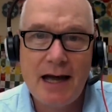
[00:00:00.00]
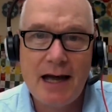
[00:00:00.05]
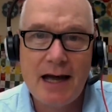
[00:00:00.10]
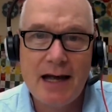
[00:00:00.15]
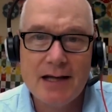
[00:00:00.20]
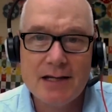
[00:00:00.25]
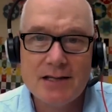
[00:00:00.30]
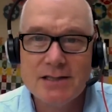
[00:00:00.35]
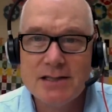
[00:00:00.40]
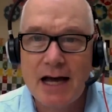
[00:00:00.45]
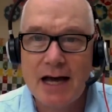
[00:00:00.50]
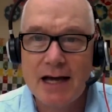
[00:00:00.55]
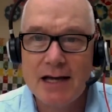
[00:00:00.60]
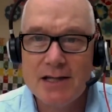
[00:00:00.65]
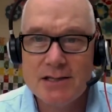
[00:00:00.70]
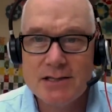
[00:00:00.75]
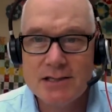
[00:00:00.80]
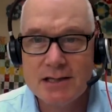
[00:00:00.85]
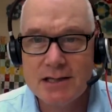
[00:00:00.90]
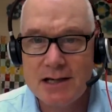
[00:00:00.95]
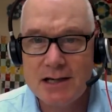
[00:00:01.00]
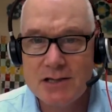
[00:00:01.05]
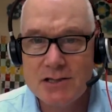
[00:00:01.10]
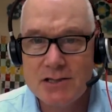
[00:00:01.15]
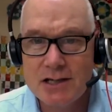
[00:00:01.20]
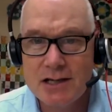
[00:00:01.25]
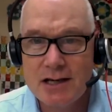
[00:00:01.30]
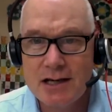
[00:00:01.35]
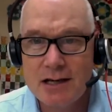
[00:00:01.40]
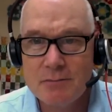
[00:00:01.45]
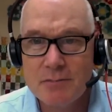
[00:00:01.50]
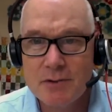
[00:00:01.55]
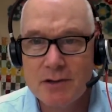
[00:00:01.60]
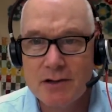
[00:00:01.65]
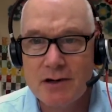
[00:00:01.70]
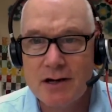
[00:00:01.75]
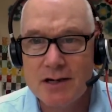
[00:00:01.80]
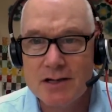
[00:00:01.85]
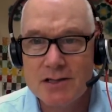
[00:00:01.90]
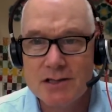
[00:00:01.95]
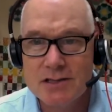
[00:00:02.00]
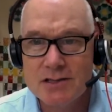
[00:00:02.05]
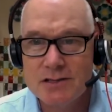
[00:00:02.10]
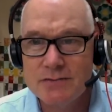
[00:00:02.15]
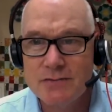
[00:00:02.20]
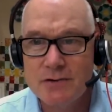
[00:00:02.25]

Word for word: and its isolation and precautions